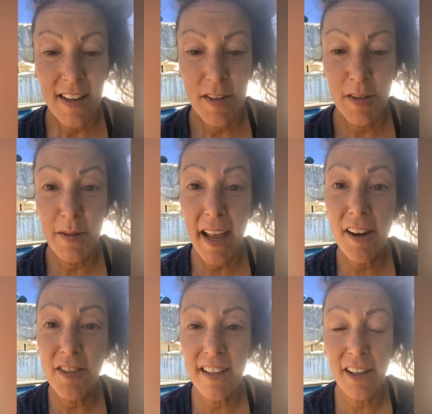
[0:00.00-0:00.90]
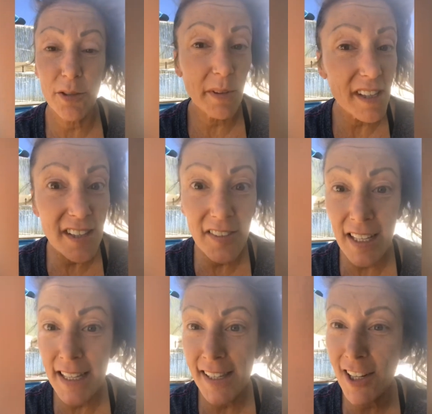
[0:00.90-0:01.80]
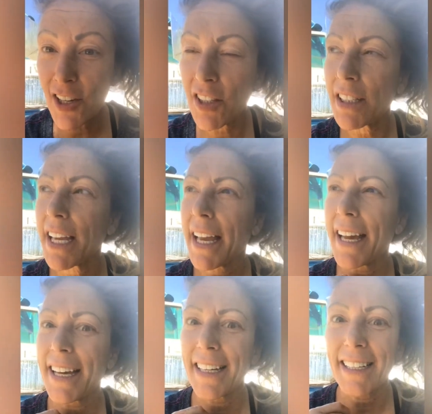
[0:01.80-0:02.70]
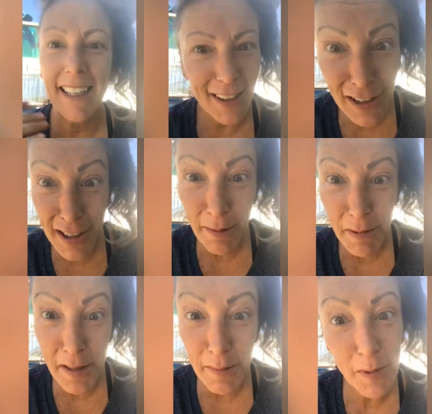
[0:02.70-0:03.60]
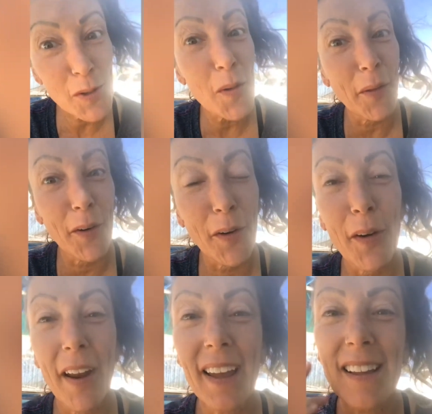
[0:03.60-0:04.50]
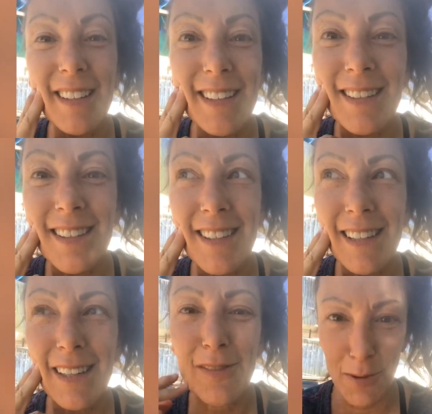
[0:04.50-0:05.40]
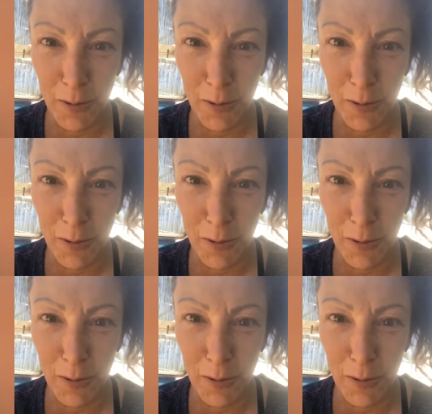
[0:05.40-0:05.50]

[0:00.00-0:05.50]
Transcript: So now to get the rest of it installed and get it hooked up to some solar and see if it